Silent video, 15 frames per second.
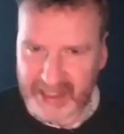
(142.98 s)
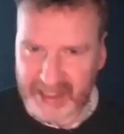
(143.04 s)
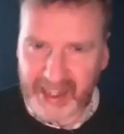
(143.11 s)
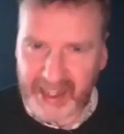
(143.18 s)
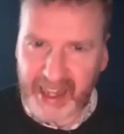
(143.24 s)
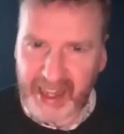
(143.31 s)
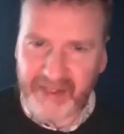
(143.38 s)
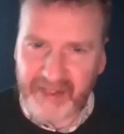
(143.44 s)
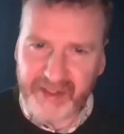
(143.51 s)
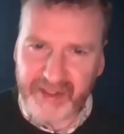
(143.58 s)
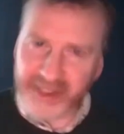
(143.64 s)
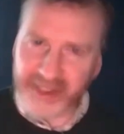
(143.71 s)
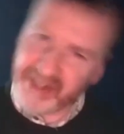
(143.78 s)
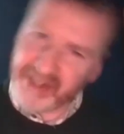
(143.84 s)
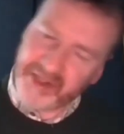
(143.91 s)
I have
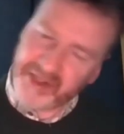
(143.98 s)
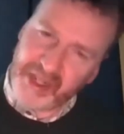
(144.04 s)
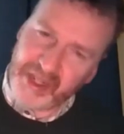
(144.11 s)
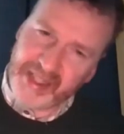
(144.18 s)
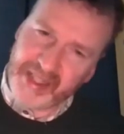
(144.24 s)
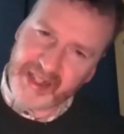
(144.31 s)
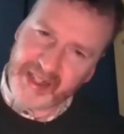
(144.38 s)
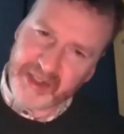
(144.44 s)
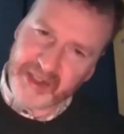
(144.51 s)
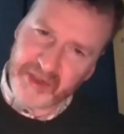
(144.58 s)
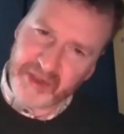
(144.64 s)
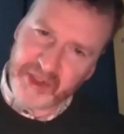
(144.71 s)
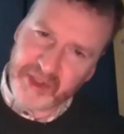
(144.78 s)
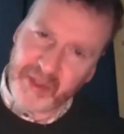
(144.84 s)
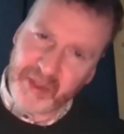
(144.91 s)
there's a, like there's a
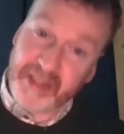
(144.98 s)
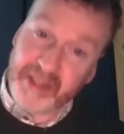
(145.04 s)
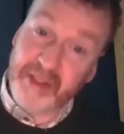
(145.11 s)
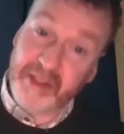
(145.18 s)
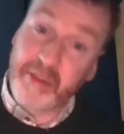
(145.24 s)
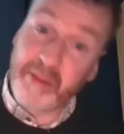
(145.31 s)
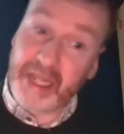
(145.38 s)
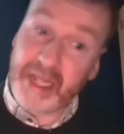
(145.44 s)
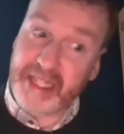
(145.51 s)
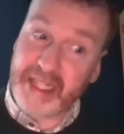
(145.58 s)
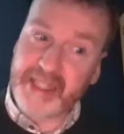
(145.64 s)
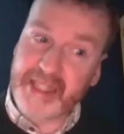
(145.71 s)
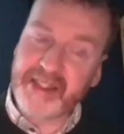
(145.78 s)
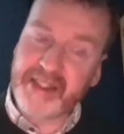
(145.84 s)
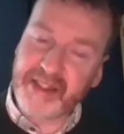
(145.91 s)

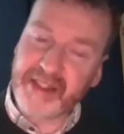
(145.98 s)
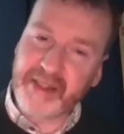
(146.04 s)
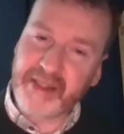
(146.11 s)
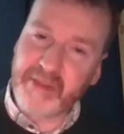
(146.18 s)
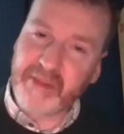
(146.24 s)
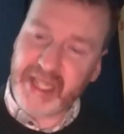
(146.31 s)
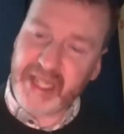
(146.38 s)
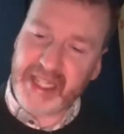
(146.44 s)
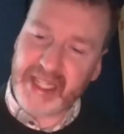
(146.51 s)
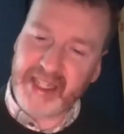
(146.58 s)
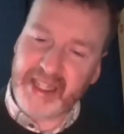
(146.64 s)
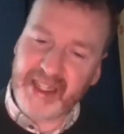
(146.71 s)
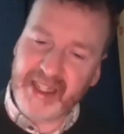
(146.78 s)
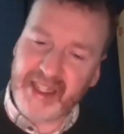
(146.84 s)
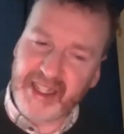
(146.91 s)
responsibility to the
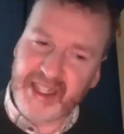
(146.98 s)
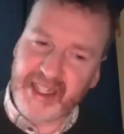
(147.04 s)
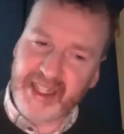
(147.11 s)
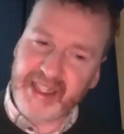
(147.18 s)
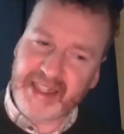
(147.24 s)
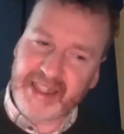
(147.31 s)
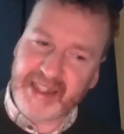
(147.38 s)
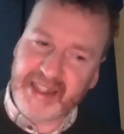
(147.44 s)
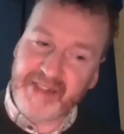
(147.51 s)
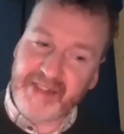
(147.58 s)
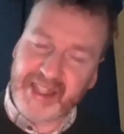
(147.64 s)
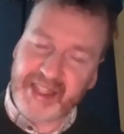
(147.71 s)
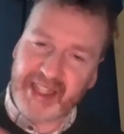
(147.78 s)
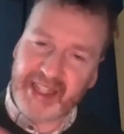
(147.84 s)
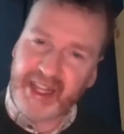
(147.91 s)
me it, that's
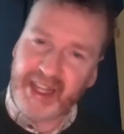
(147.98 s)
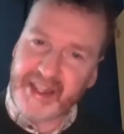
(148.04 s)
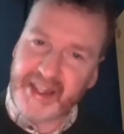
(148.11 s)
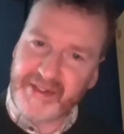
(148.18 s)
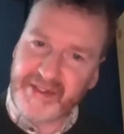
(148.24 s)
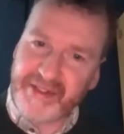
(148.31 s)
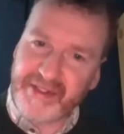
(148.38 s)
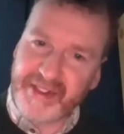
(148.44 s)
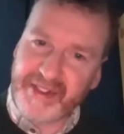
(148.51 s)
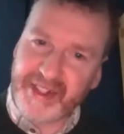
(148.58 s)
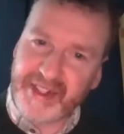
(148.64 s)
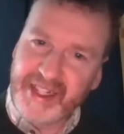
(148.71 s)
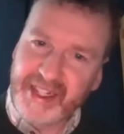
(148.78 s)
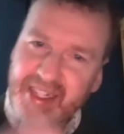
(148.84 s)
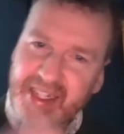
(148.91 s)
living the life
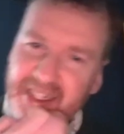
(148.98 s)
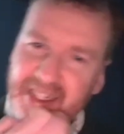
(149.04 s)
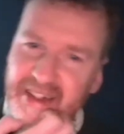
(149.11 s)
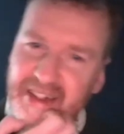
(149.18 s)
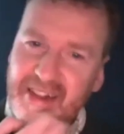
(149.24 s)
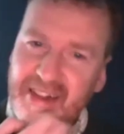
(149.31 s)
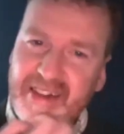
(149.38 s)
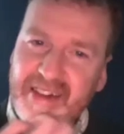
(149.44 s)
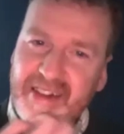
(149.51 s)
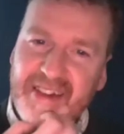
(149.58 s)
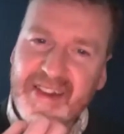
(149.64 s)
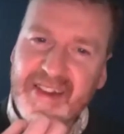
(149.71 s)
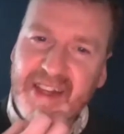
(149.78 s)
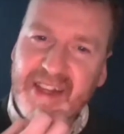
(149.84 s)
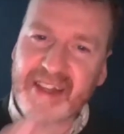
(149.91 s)

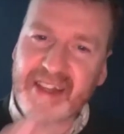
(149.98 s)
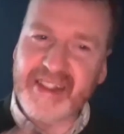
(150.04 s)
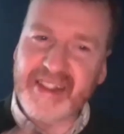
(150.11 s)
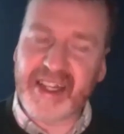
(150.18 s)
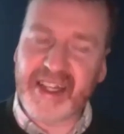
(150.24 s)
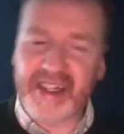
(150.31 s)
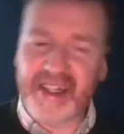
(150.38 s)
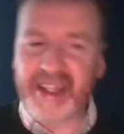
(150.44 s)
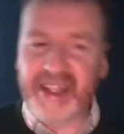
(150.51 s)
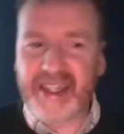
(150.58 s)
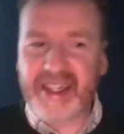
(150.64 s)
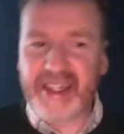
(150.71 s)
that that like.